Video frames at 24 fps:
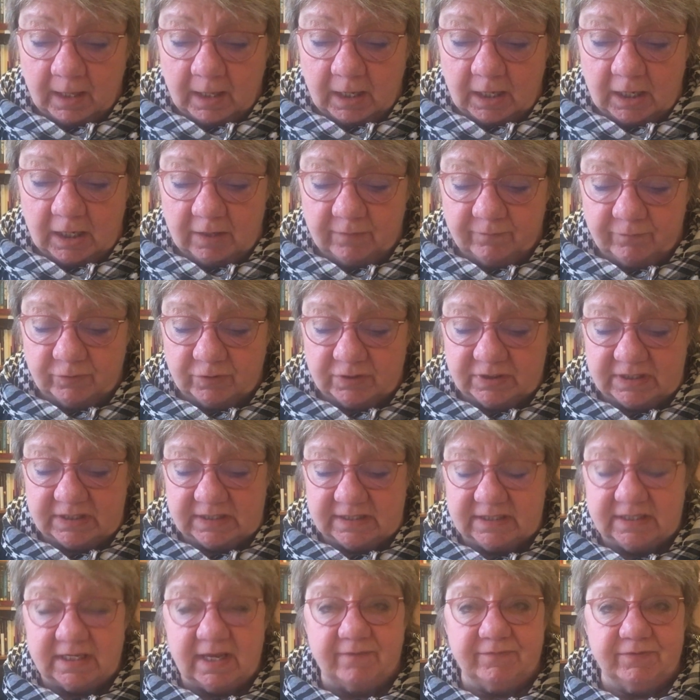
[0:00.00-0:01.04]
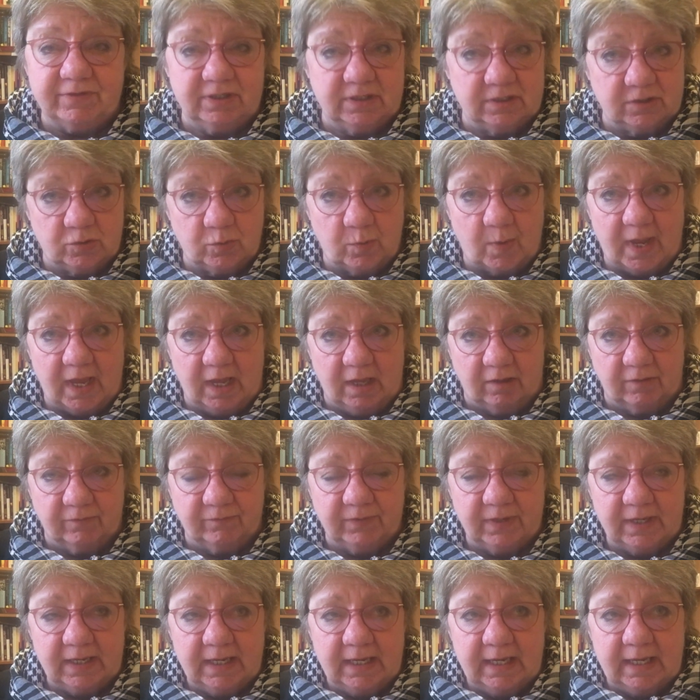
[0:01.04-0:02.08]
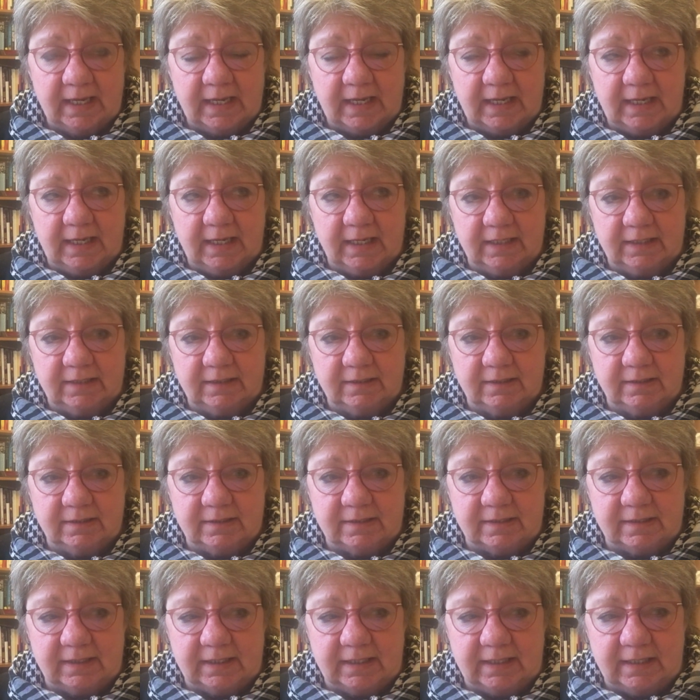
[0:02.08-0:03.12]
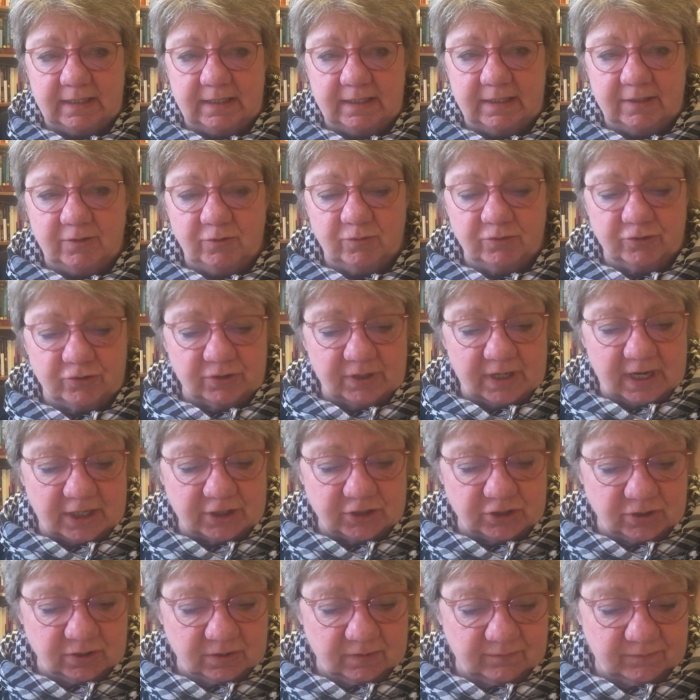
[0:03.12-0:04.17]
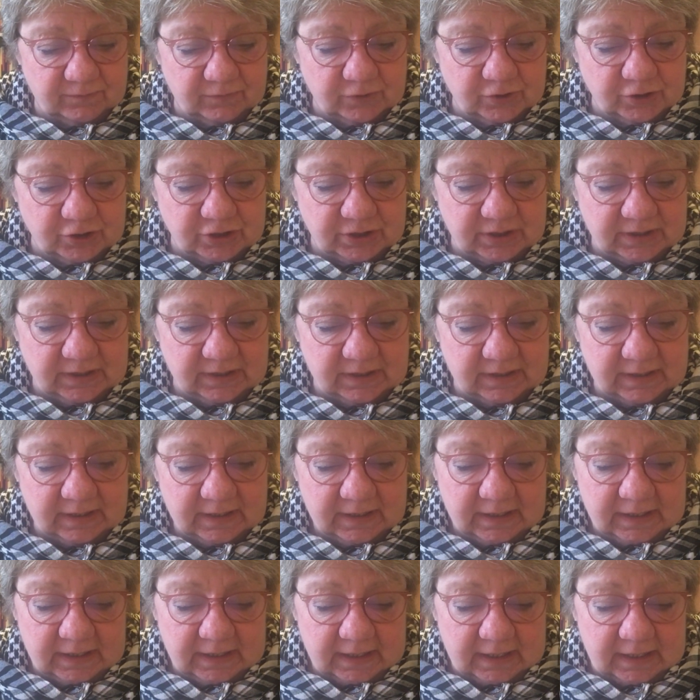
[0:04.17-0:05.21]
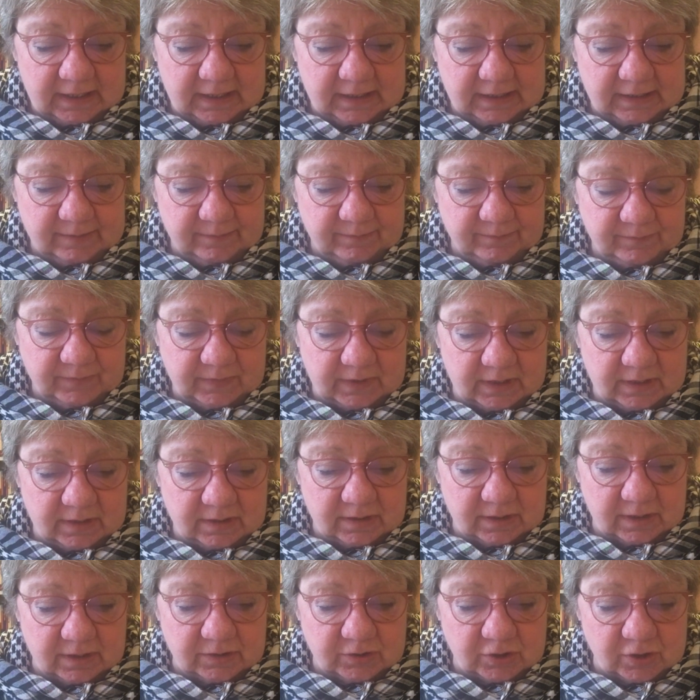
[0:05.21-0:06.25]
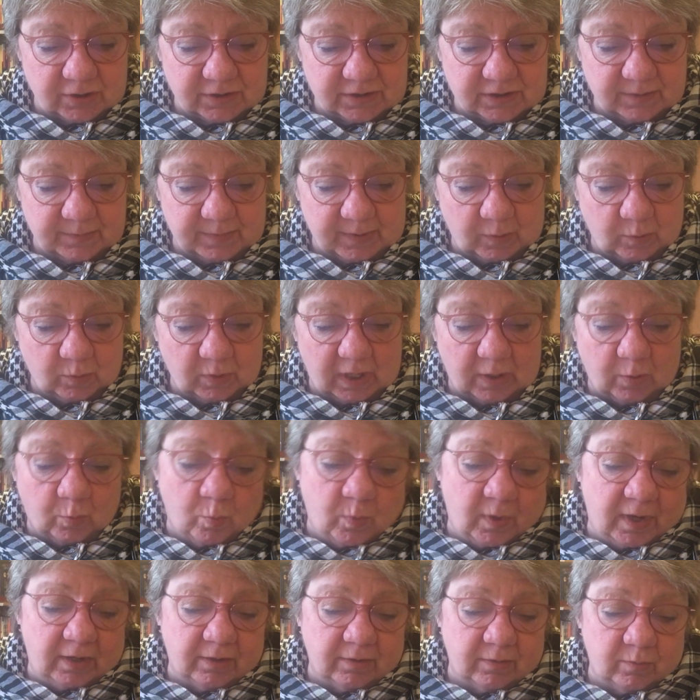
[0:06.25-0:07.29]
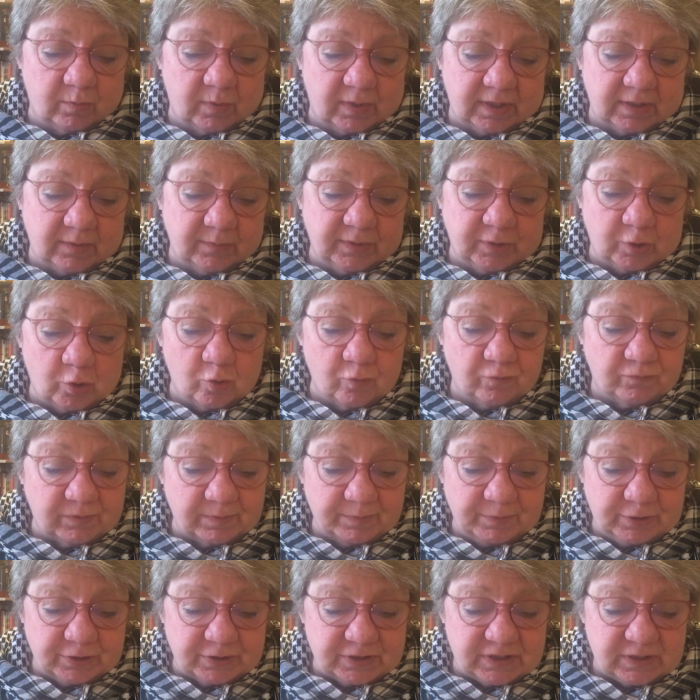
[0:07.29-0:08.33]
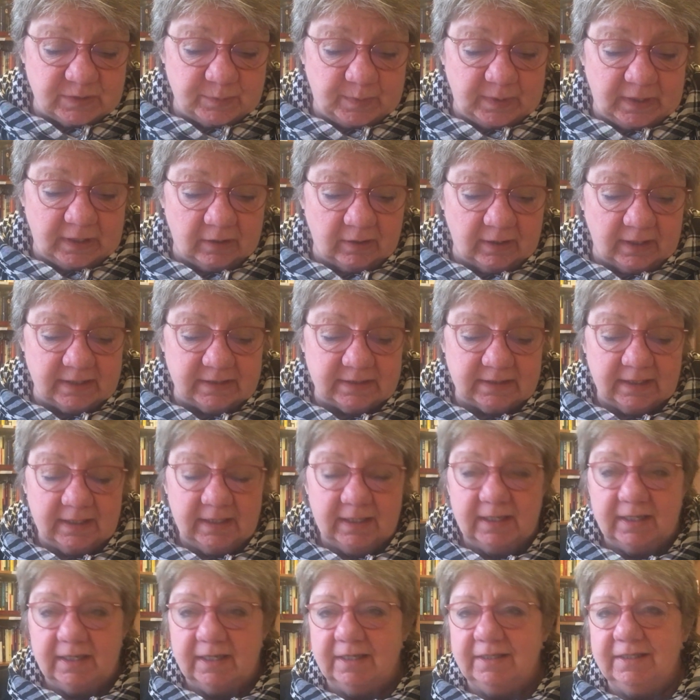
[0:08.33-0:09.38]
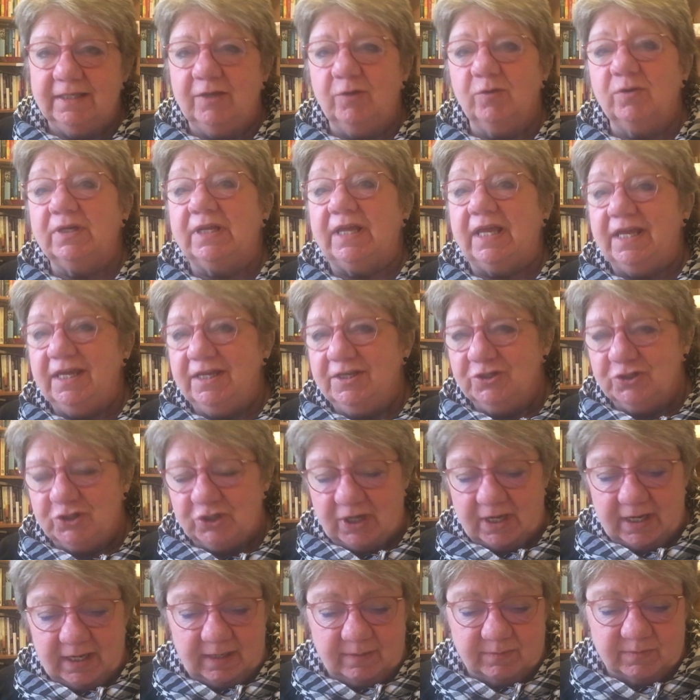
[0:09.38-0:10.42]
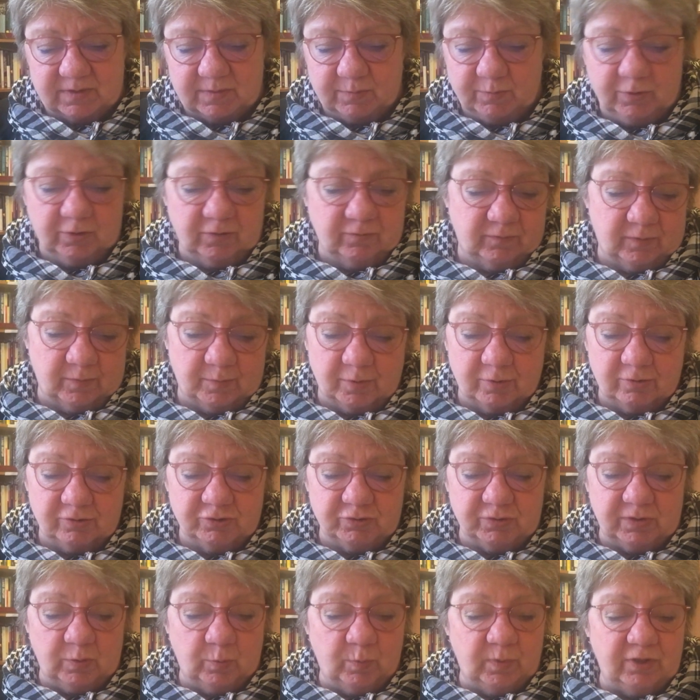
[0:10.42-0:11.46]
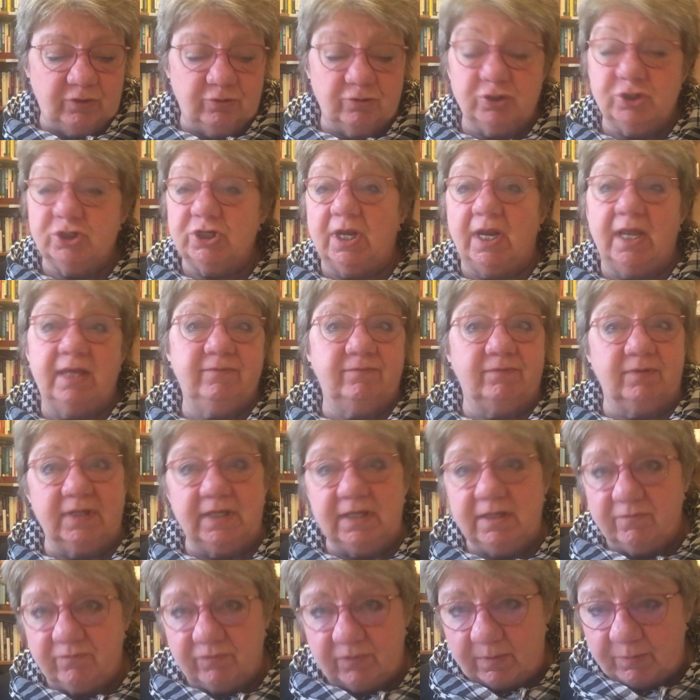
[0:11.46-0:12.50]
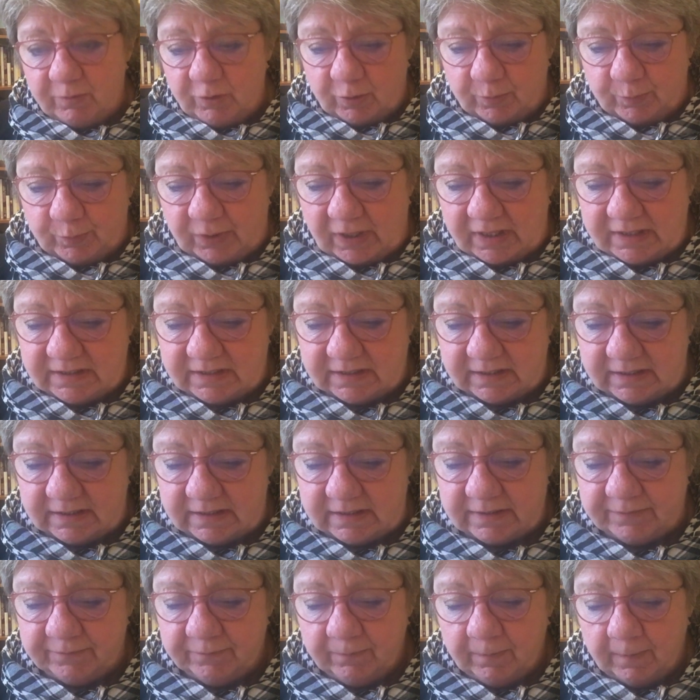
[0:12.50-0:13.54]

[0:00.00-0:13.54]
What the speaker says: verses 7 to 12. And the New International Version talks about, like, where can we go from your spirit? And the old King James, beautiful poetry, whither shall I flee from your presence?